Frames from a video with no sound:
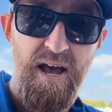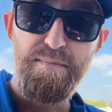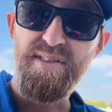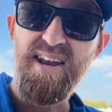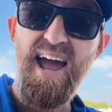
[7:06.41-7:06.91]

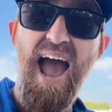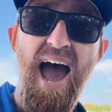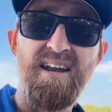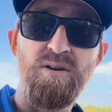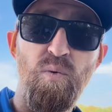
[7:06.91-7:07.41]
but then I
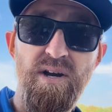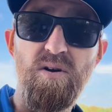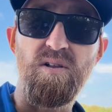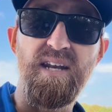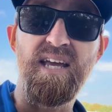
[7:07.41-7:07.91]
added window
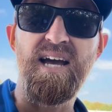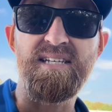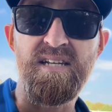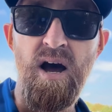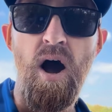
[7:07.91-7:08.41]
cleaning
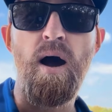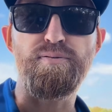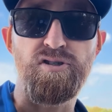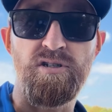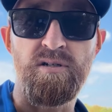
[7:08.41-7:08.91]
as an
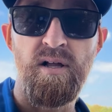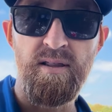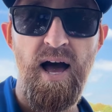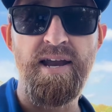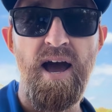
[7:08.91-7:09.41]
optional
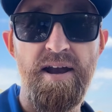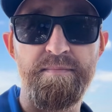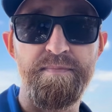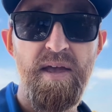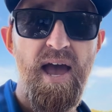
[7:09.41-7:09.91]
line item.